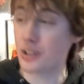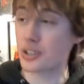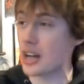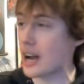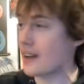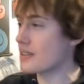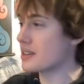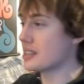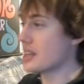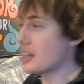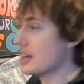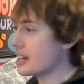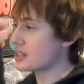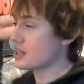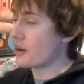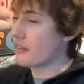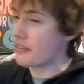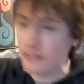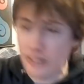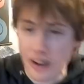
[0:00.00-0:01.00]
and everything, and
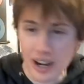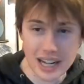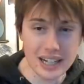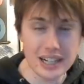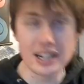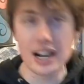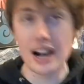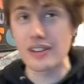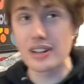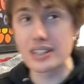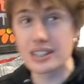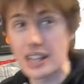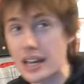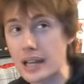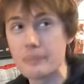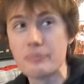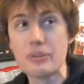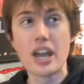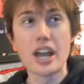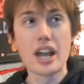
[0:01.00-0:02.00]
they're fighting and
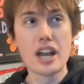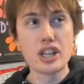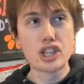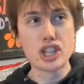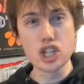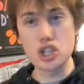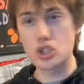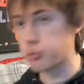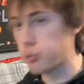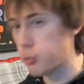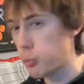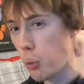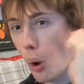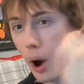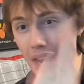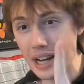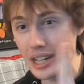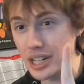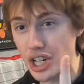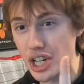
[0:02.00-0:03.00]
everything. This
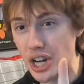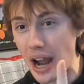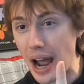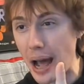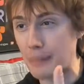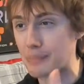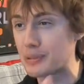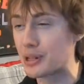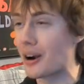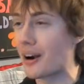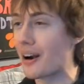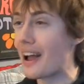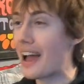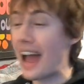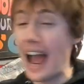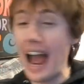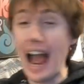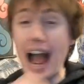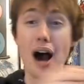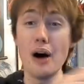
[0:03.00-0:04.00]
one chapter,
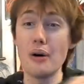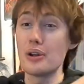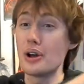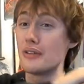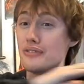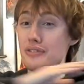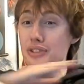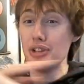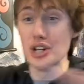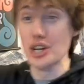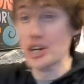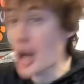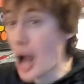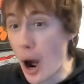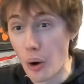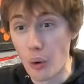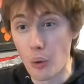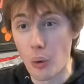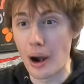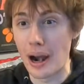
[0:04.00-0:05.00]
out of
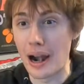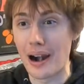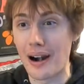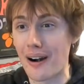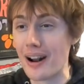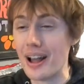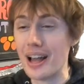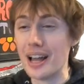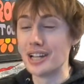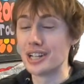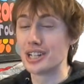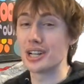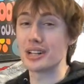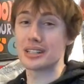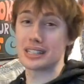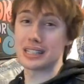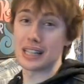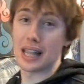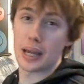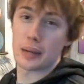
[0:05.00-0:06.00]
nowhere,
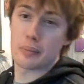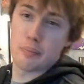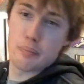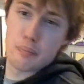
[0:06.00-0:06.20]
just like,